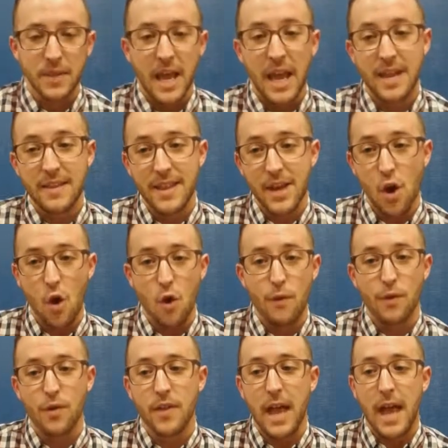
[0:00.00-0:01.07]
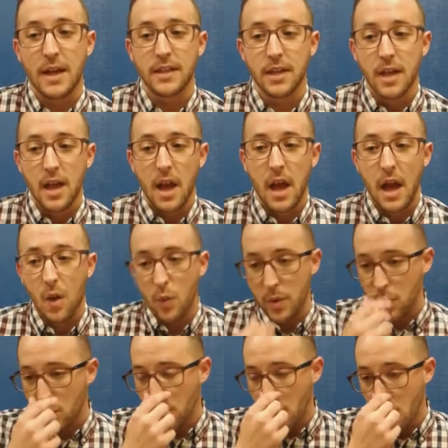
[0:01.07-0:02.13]
Anything over that, we
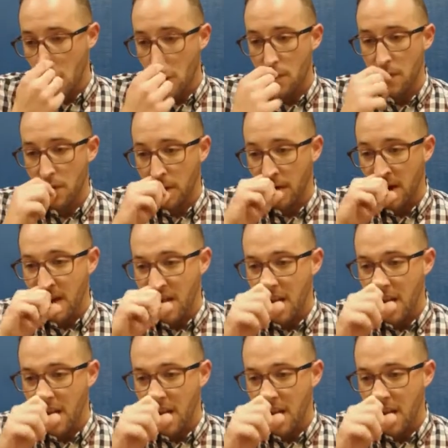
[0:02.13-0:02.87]
will go over